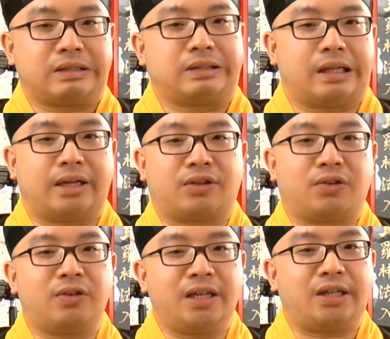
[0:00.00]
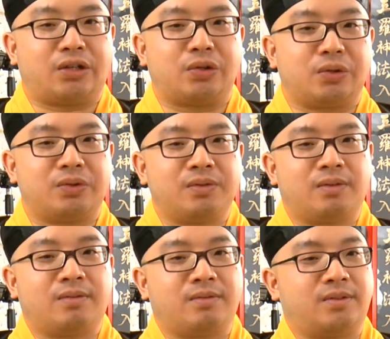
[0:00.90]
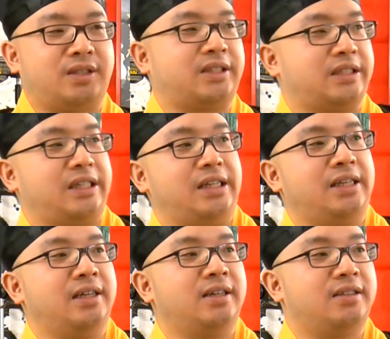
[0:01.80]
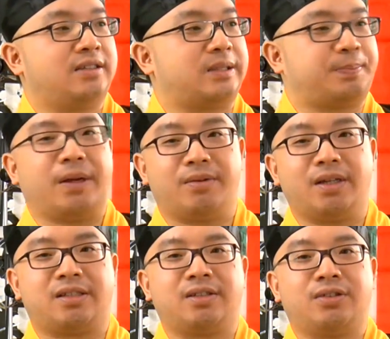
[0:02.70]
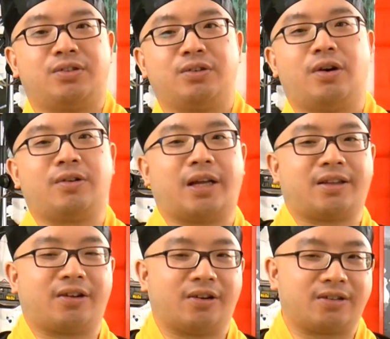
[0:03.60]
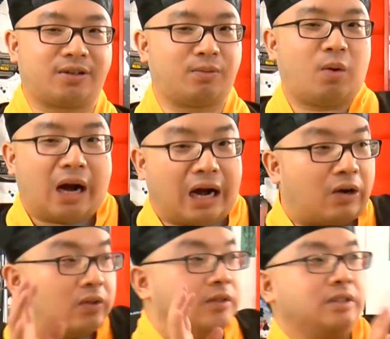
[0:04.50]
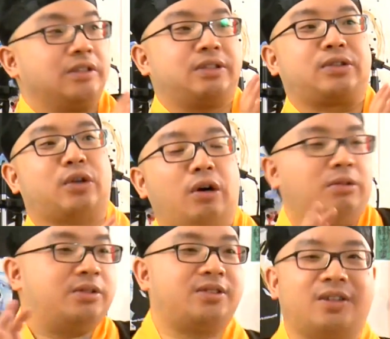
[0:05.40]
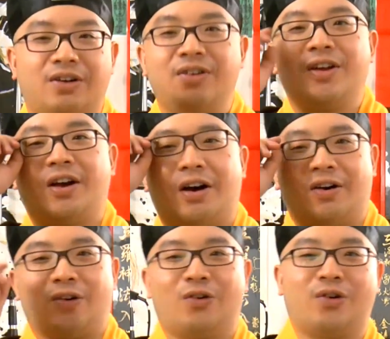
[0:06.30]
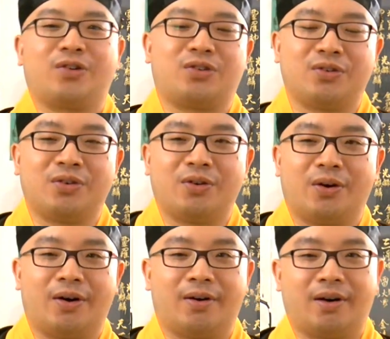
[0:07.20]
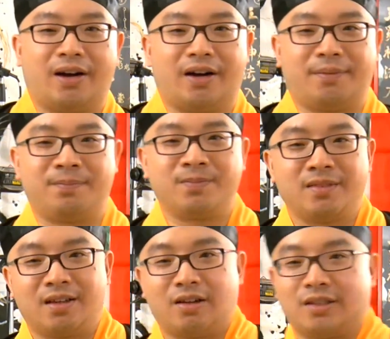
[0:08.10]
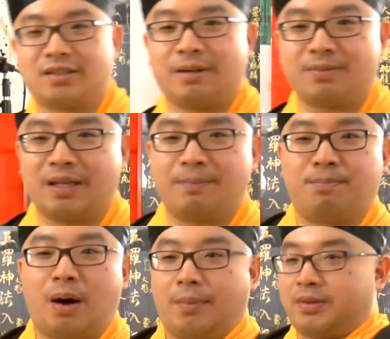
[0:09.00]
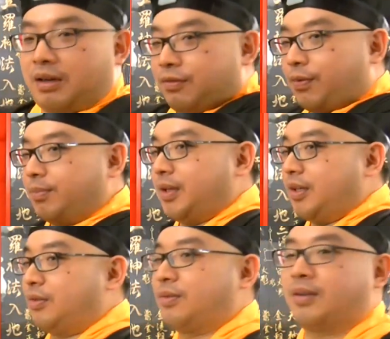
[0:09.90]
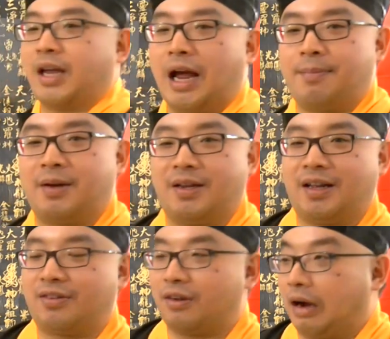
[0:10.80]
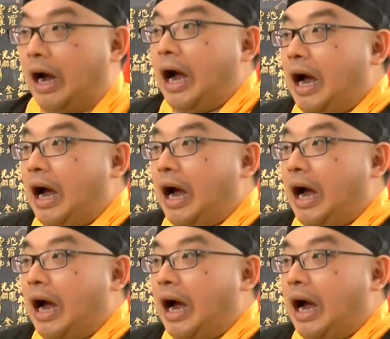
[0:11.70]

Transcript: Like, do you need to see spirits to know that there is a, wow, ghost, you know? Or something popped out from the cabinet and you're,